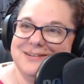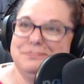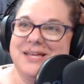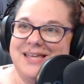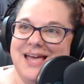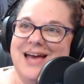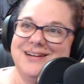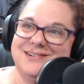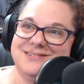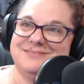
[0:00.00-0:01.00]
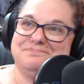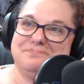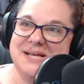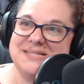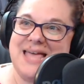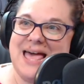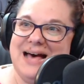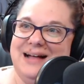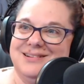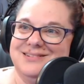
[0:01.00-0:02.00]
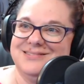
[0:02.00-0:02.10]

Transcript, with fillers: But yet, Pascal...